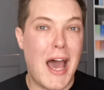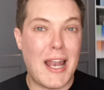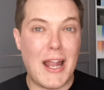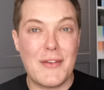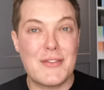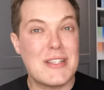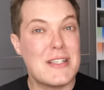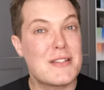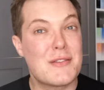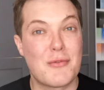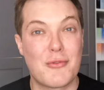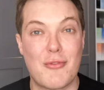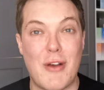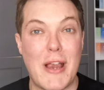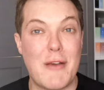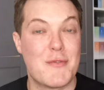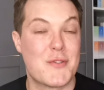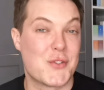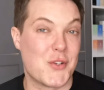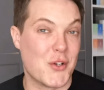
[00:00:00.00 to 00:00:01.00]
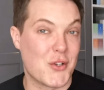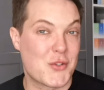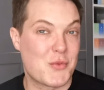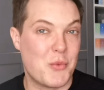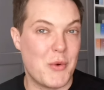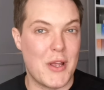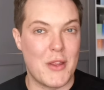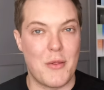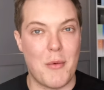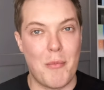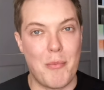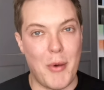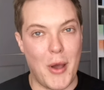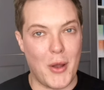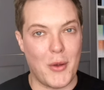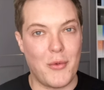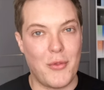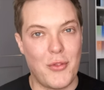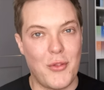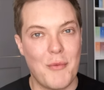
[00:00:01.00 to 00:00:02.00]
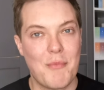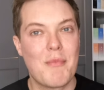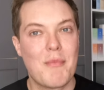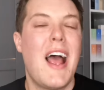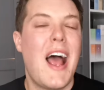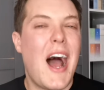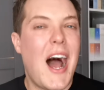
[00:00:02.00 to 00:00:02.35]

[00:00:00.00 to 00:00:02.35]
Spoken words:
and I've seen some great results with both.